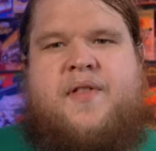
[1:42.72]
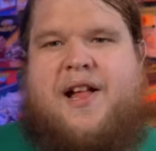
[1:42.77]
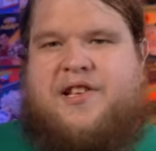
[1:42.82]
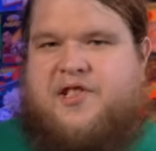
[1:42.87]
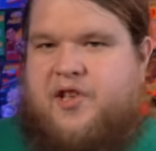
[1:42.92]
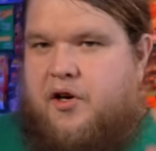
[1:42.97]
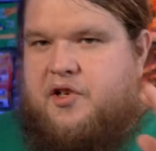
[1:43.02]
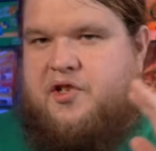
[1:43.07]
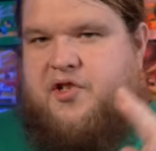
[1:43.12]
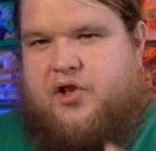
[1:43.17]
That's
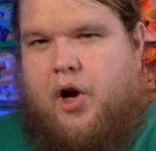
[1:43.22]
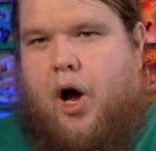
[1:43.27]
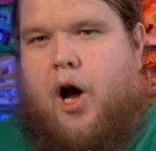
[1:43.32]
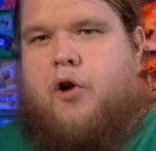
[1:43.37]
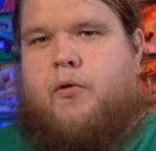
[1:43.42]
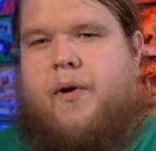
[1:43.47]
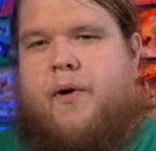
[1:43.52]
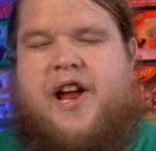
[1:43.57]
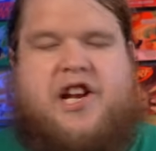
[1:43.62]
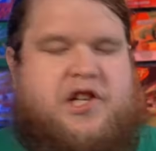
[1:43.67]
our
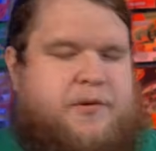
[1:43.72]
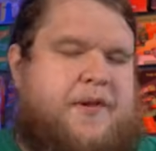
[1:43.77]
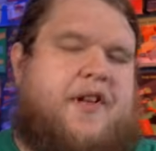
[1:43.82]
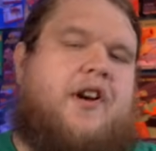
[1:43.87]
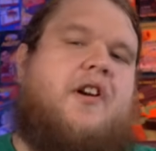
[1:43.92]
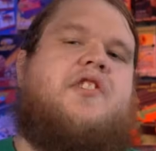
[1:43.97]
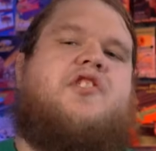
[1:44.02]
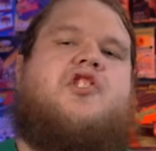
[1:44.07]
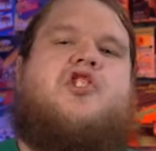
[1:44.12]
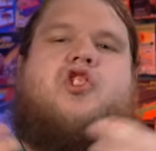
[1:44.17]
stock range, but
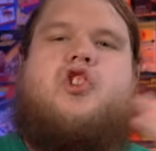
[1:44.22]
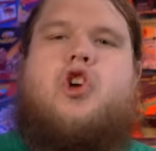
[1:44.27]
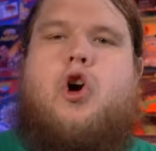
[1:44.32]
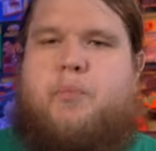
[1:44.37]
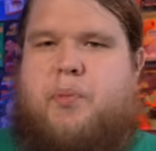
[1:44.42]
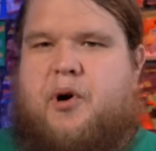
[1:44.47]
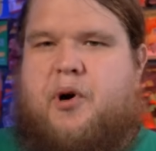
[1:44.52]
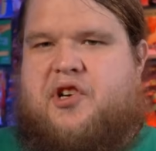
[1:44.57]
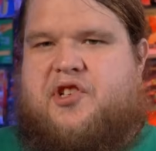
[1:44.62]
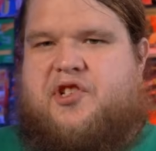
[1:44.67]
there is
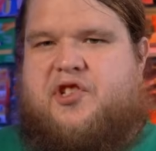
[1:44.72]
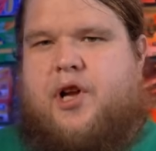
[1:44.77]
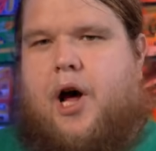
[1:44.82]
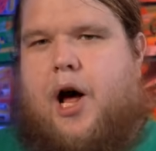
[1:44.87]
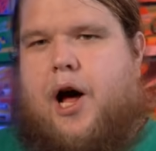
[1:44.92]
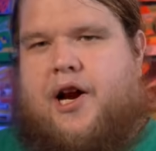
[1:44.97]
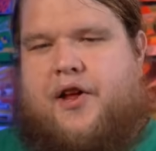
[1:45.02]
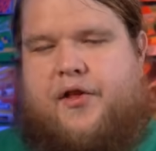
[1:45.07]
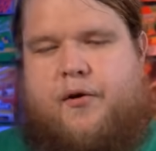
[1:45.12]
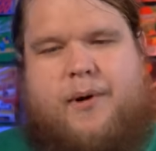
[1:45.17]
super
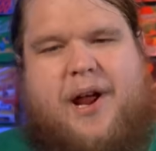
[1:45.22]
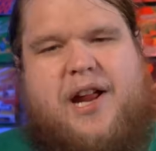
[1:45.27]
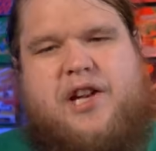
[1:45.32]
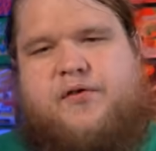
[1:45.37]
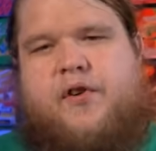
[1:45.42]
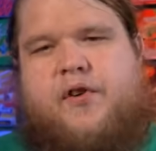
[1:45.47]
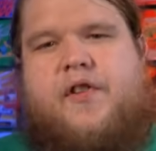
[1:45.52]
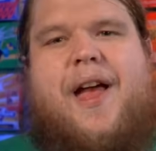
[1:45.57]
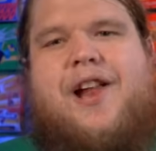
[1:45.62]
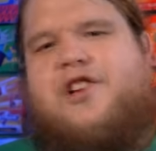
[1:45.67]
stock, and the range
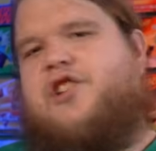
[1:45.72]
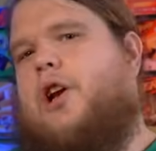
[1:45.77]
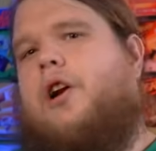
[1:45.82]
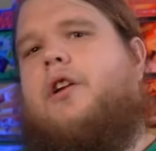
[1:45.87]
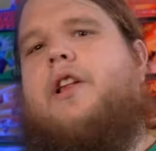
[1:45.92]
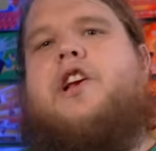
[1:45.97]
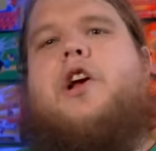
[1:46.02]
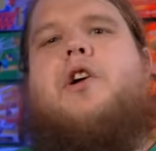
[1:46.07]
for that generally